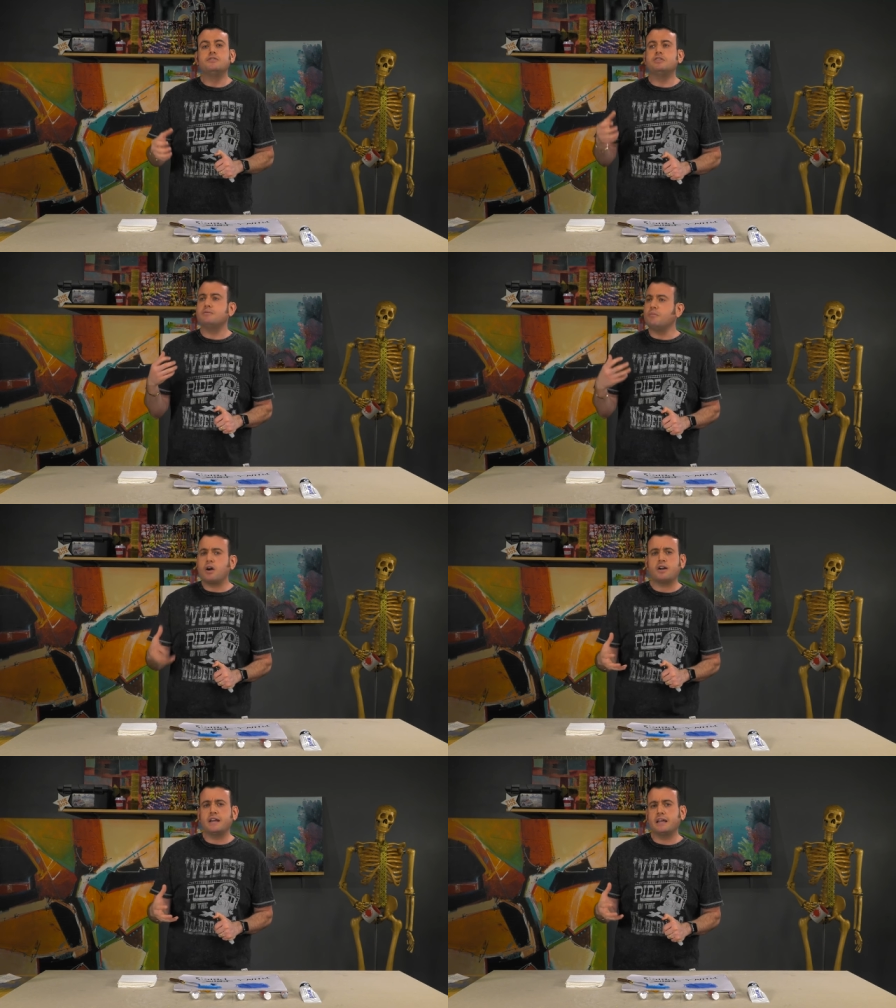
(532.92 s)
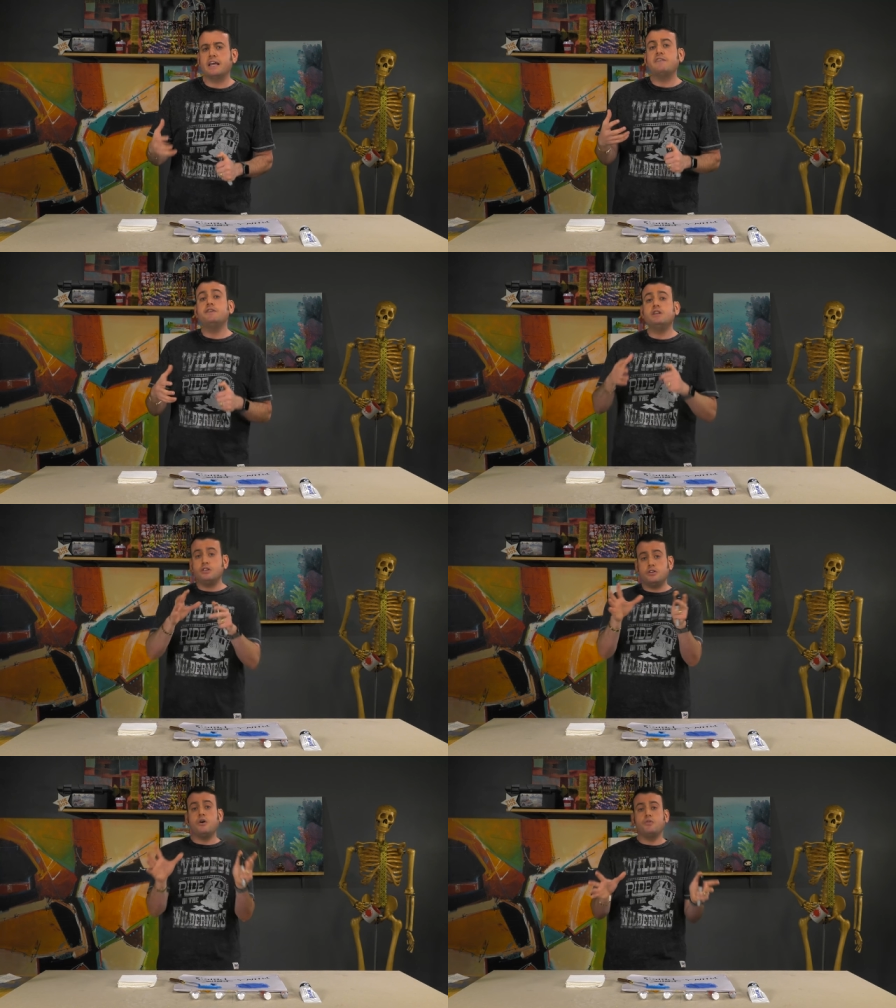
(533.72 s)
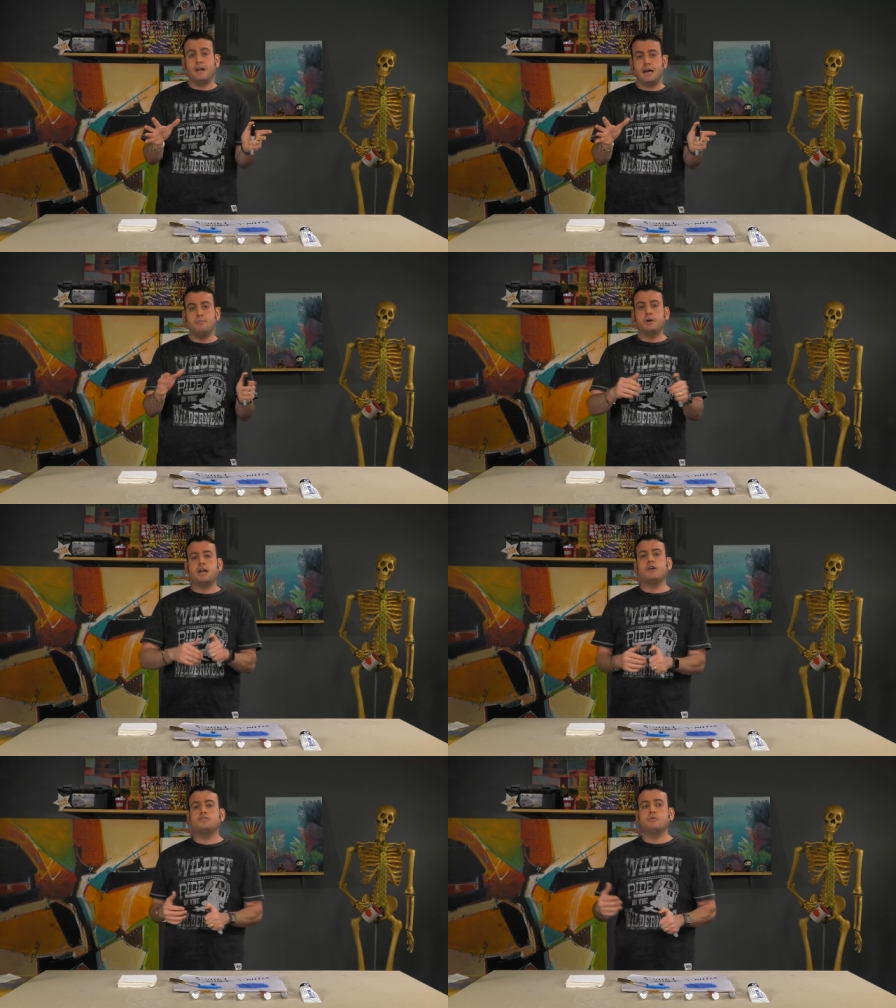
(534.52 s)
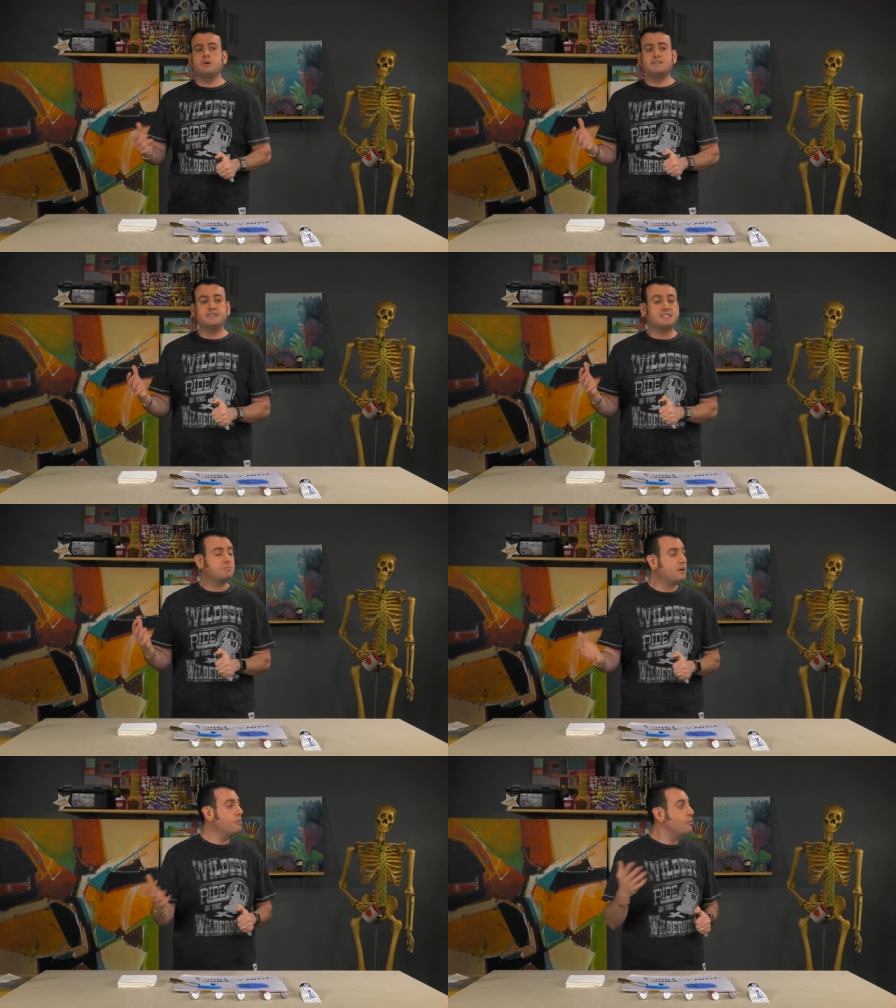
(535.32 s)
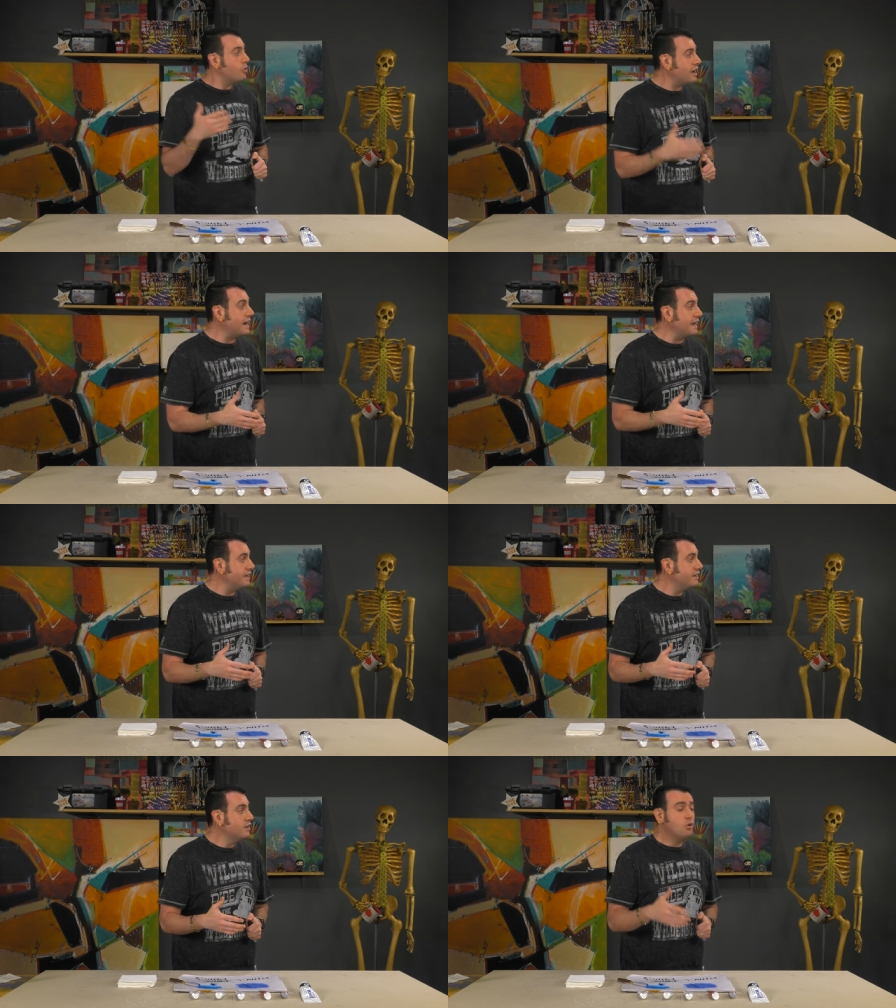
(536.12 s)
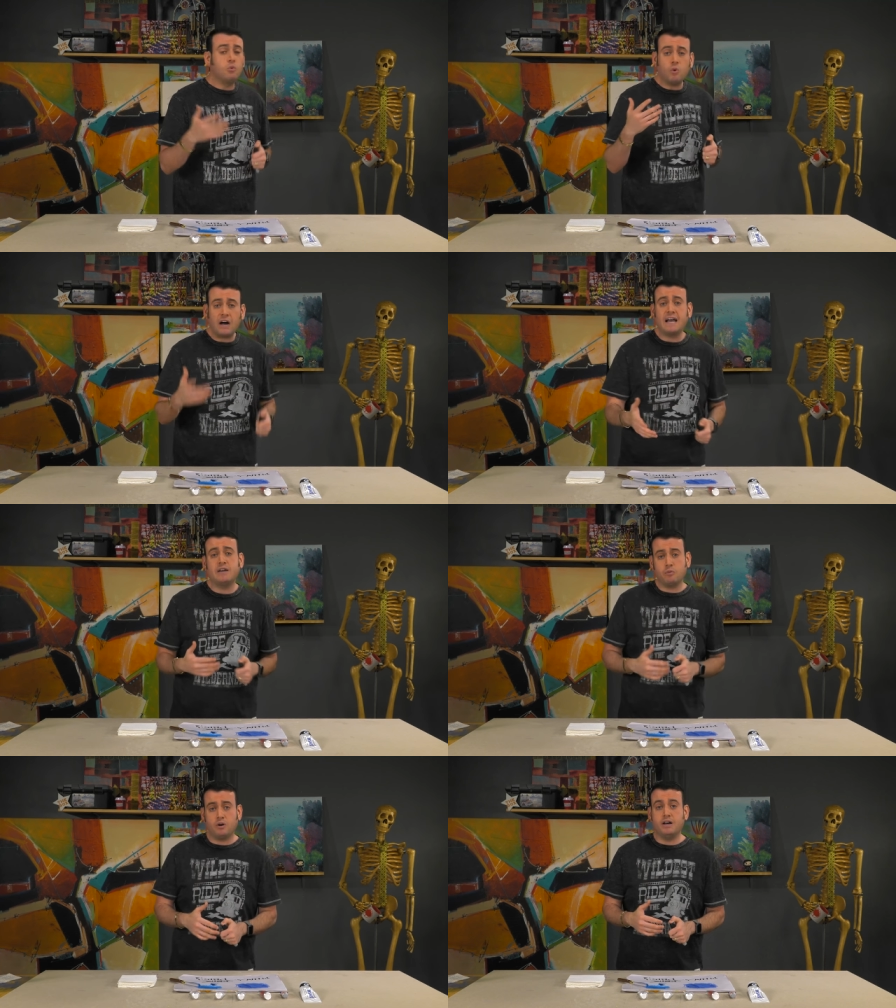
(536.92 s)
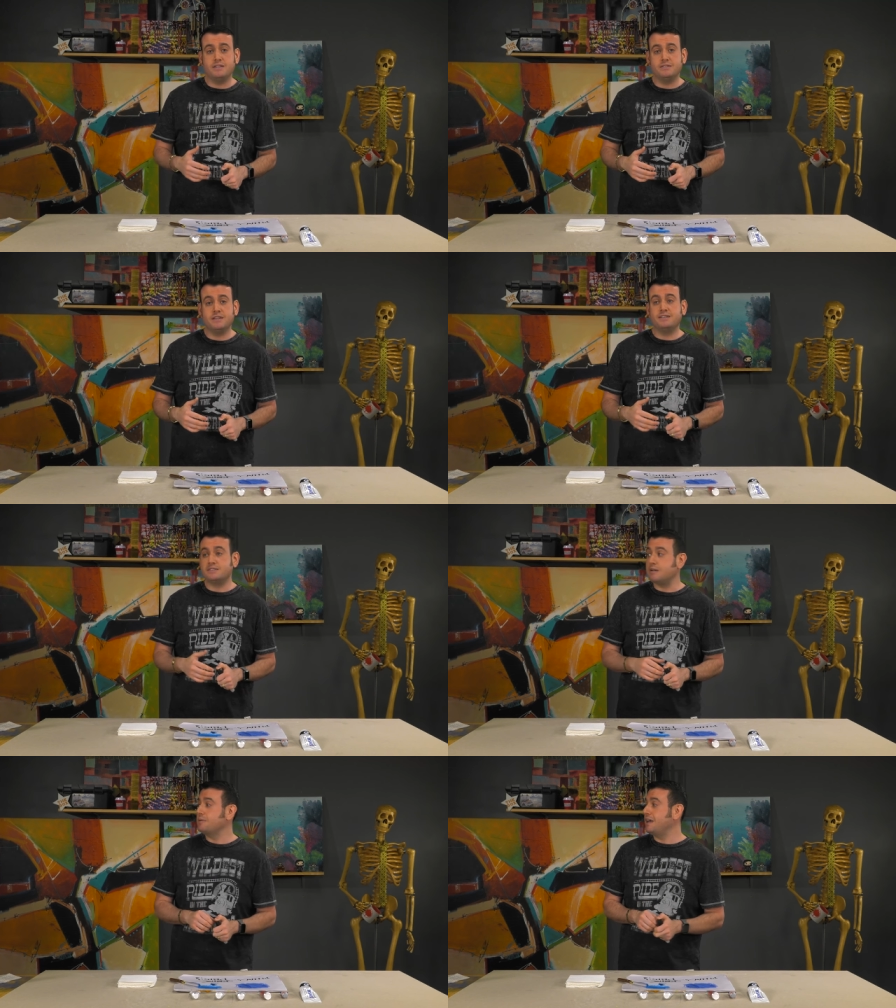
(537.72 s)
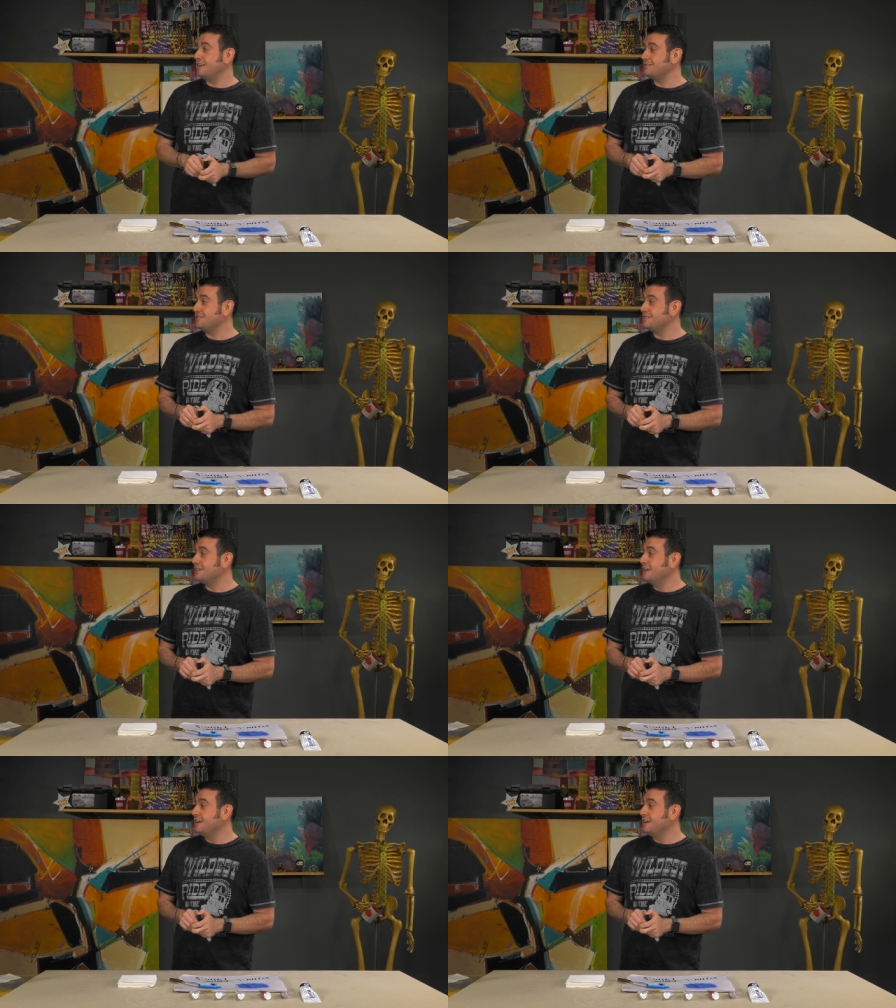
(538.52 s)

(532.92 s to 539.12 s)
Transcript: to the marketing if you didn't know that, but I also wanted to explain why, why it was in some cases.